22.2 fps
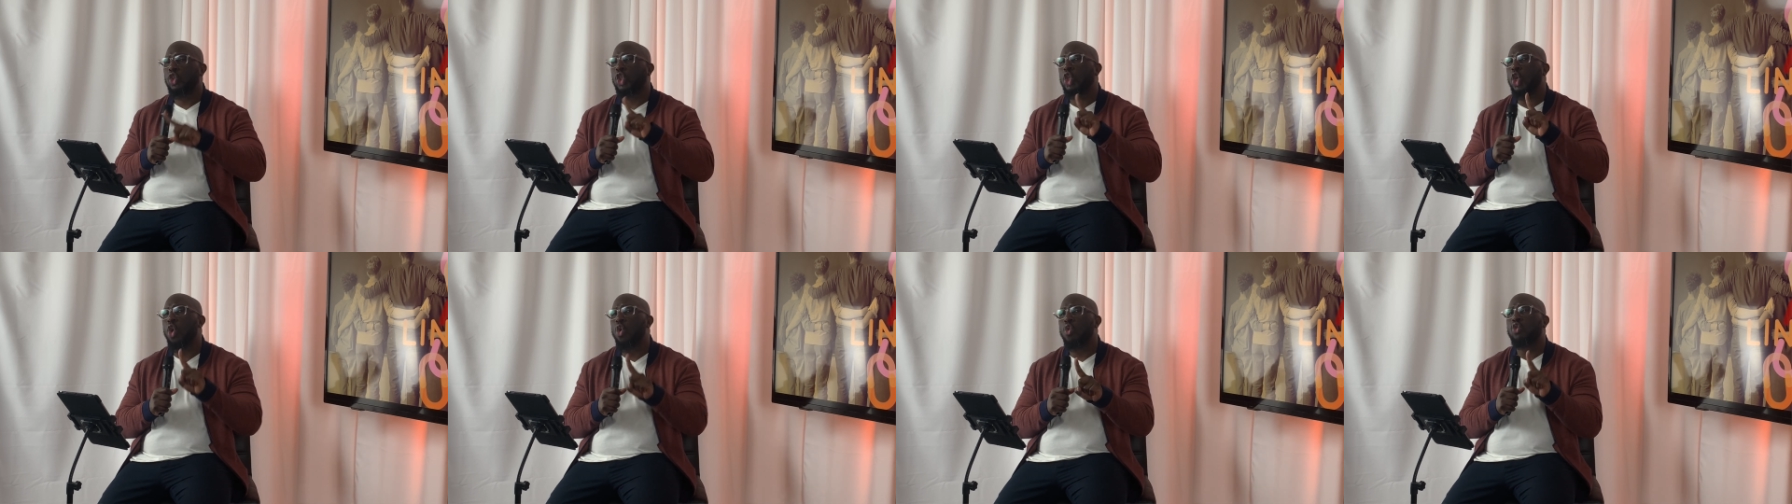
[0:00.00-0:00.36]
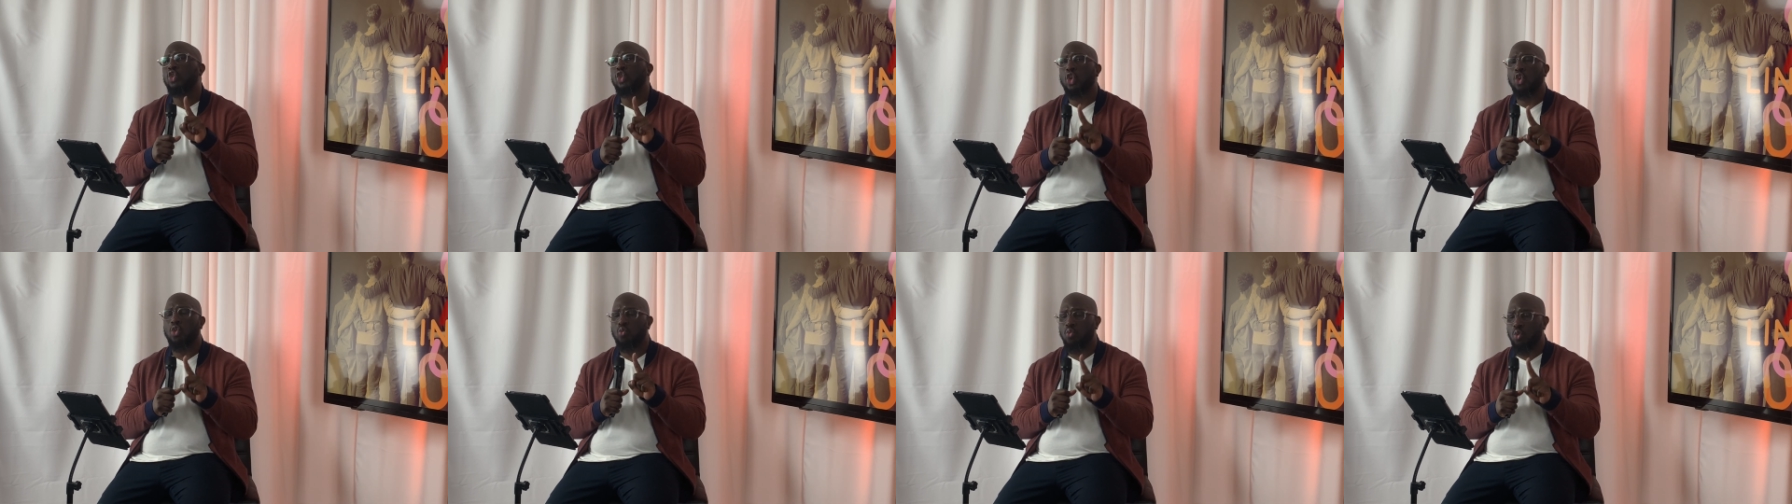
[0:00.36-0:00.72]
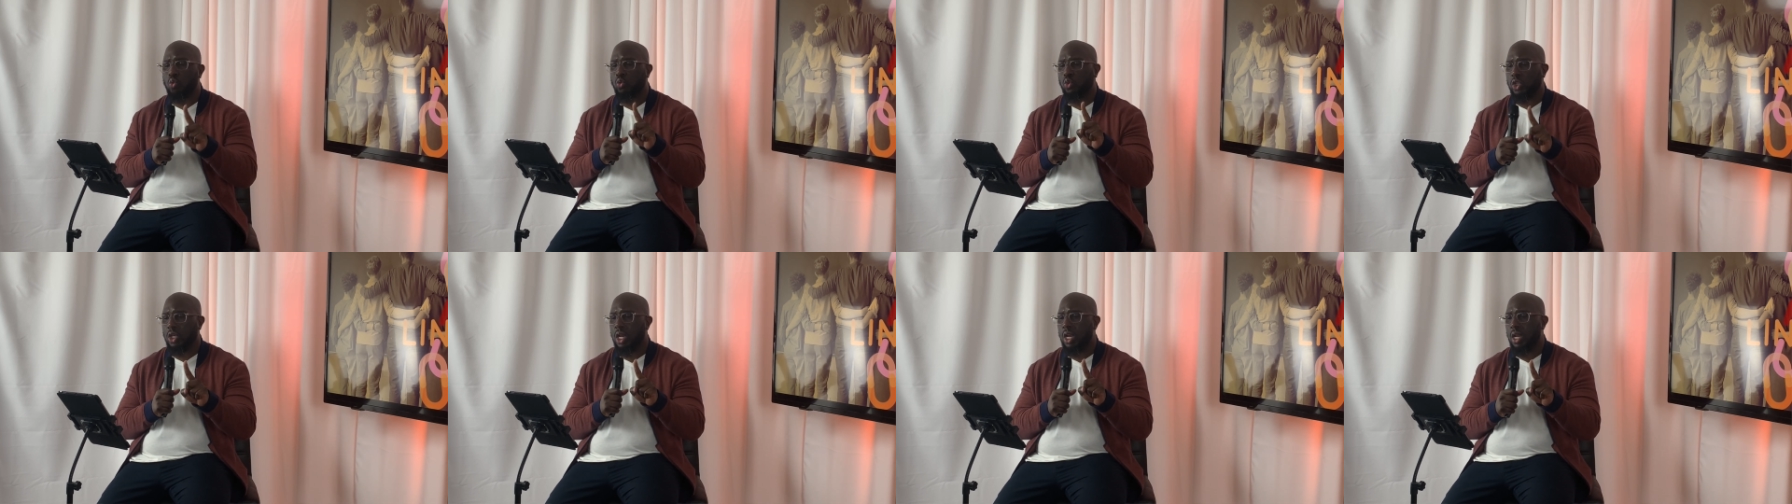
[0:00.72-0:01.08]
to
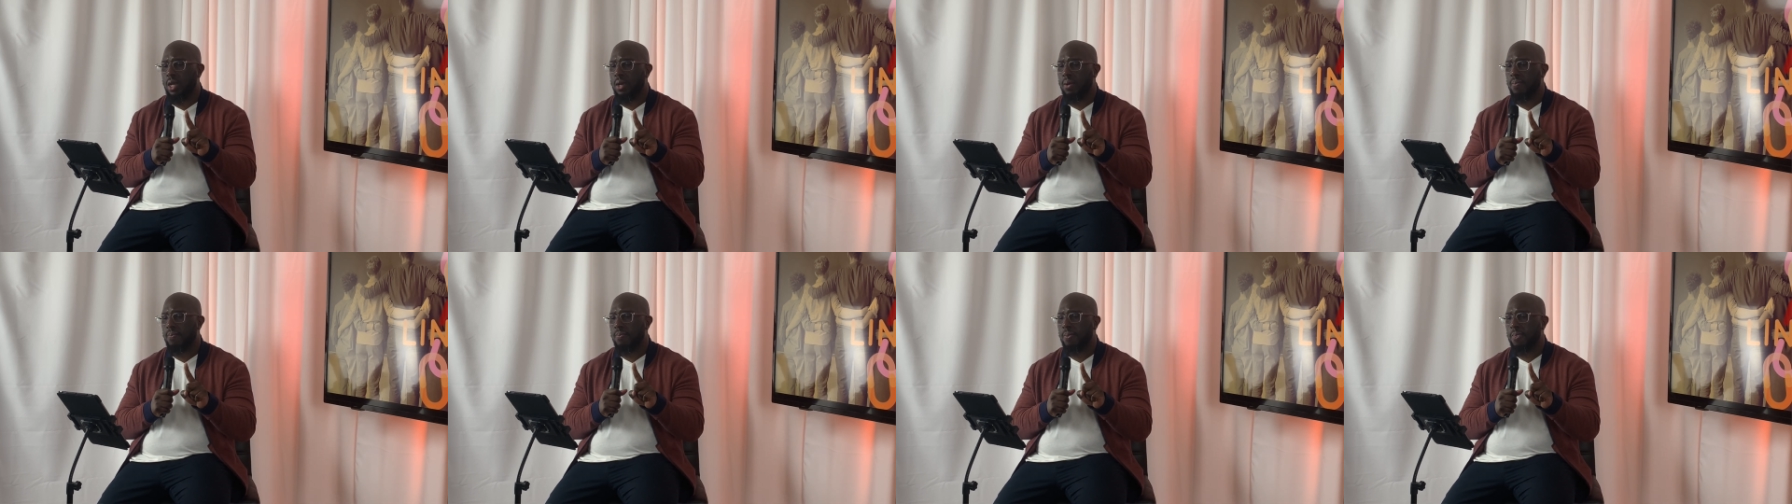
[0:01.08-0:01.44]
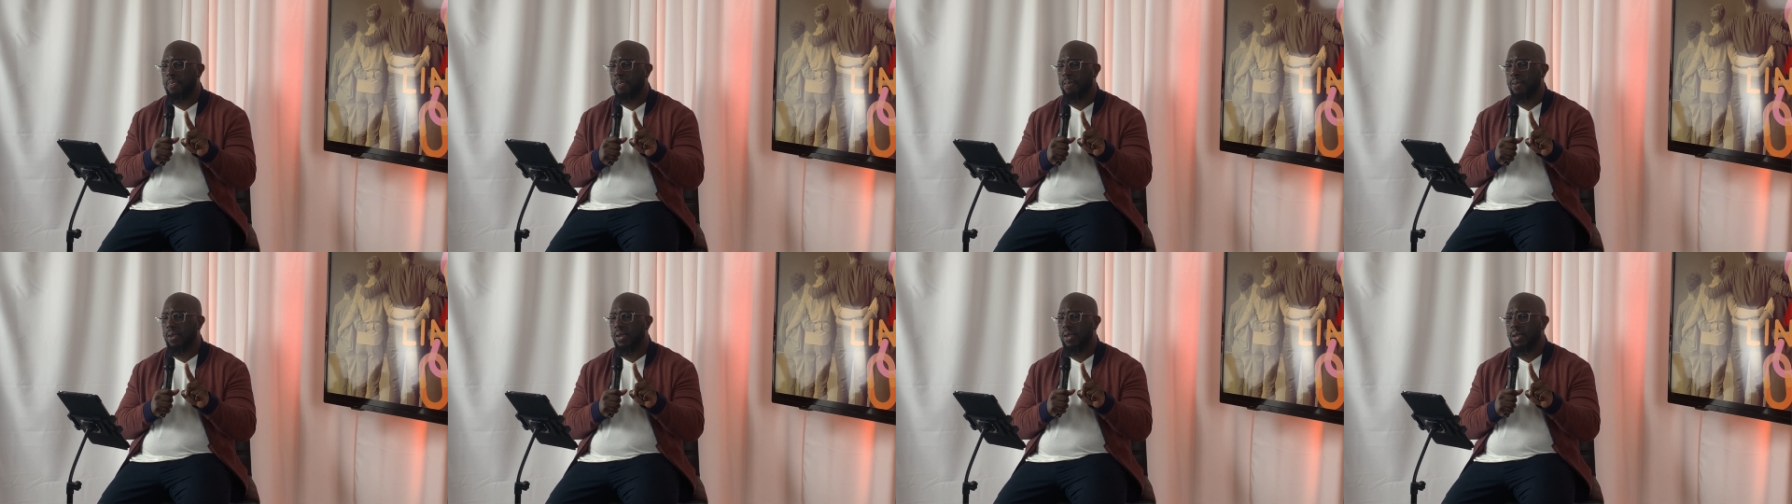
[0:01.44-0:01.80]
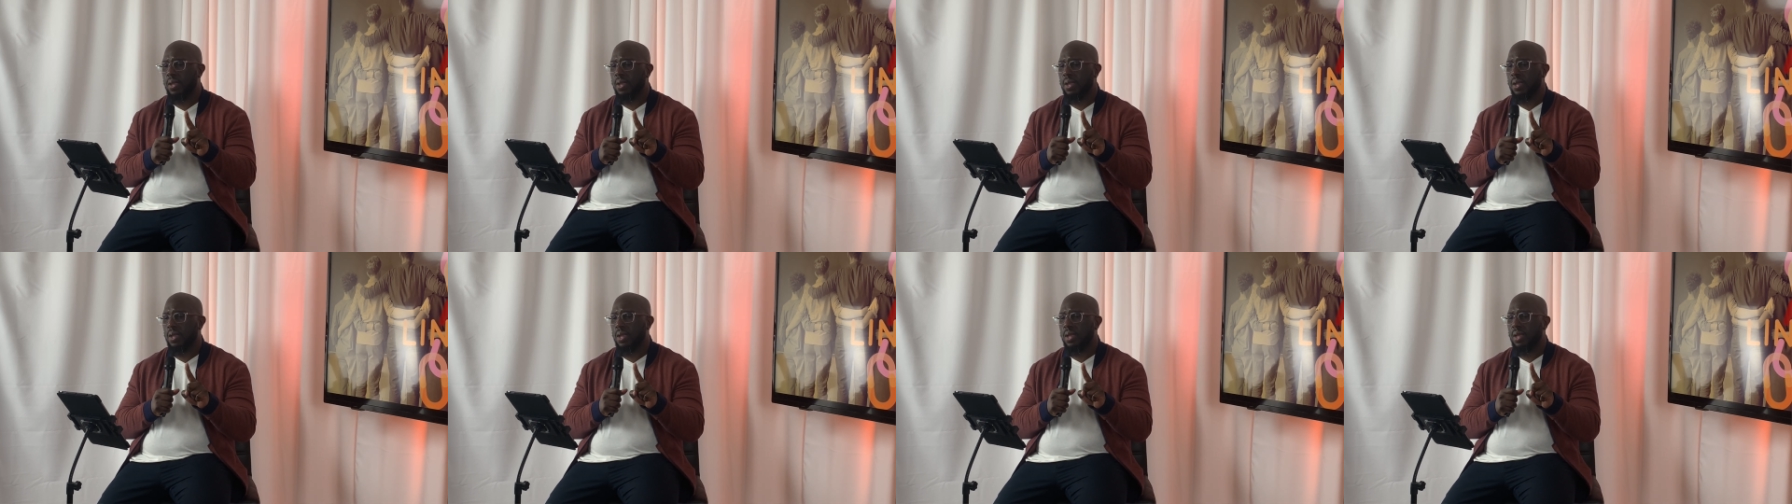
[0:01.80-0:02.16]

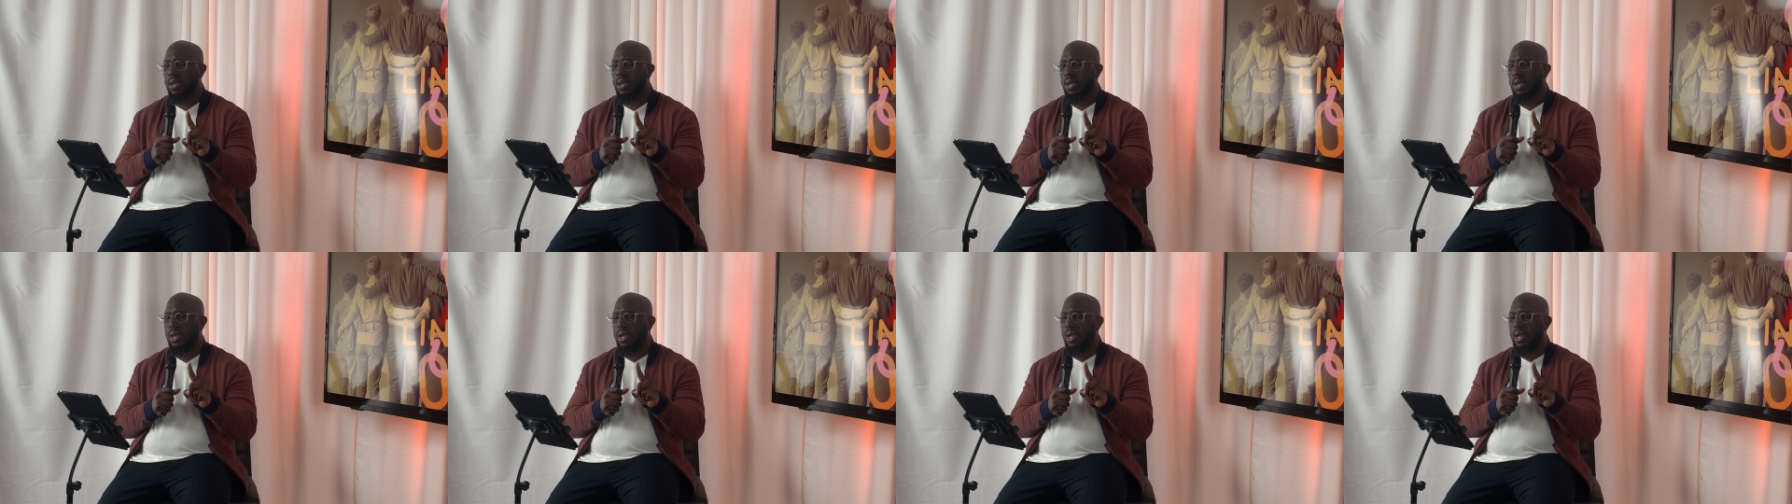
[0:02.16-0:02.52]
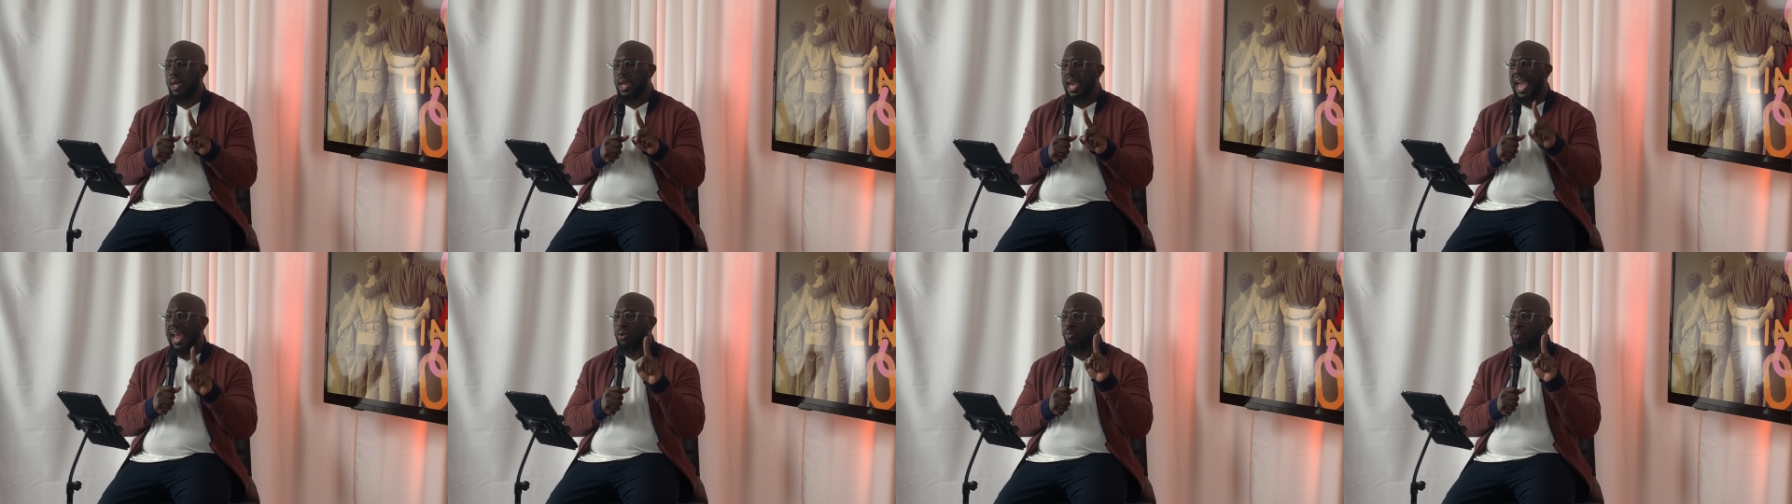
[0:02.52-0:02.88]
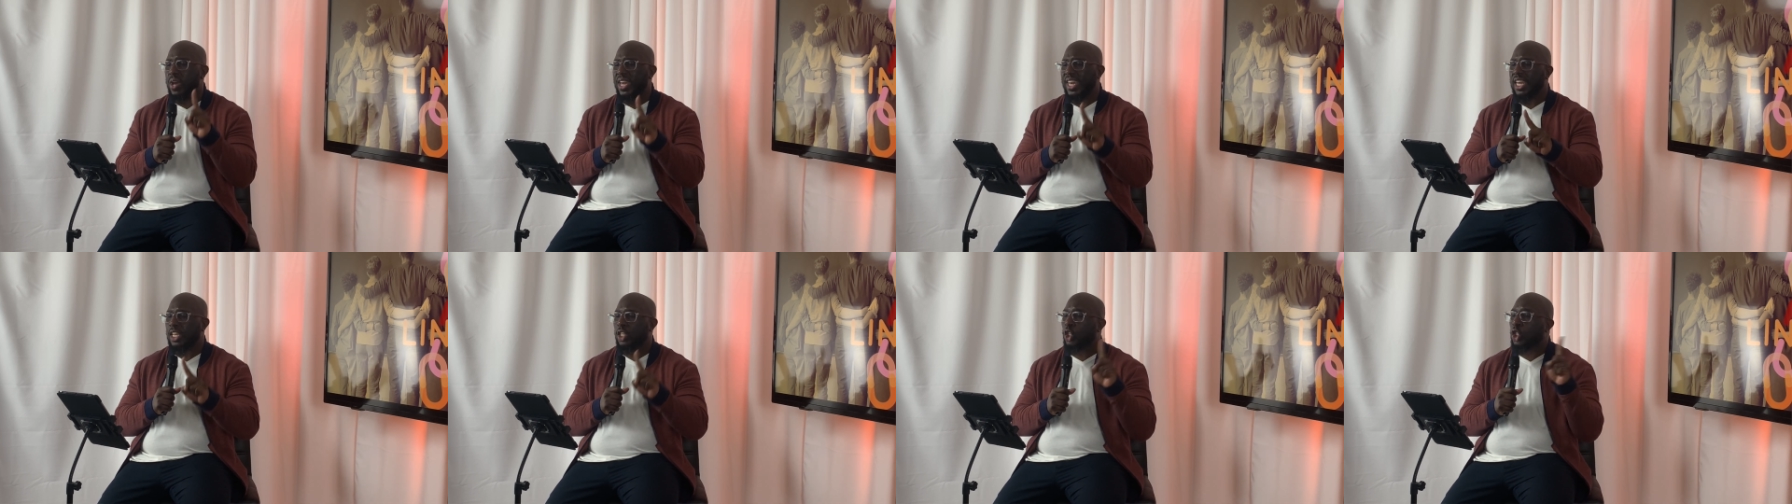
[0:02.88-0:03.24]
Jerusalem. And we
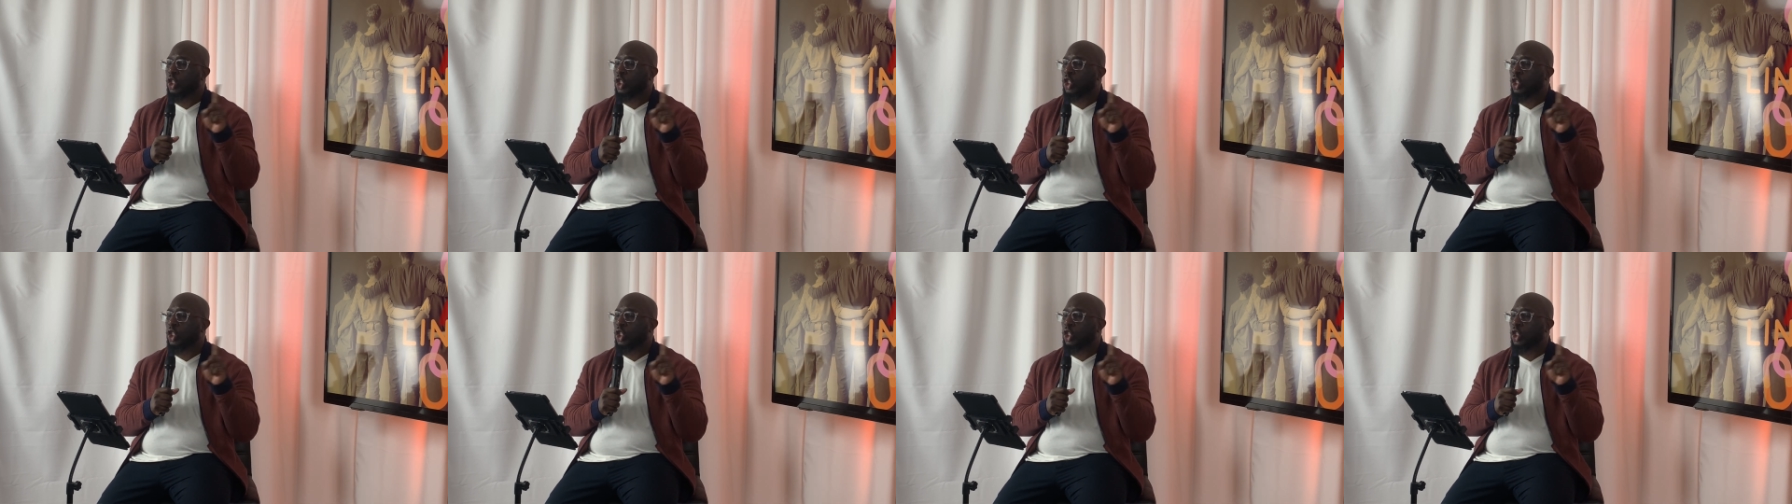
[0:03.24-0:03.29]
can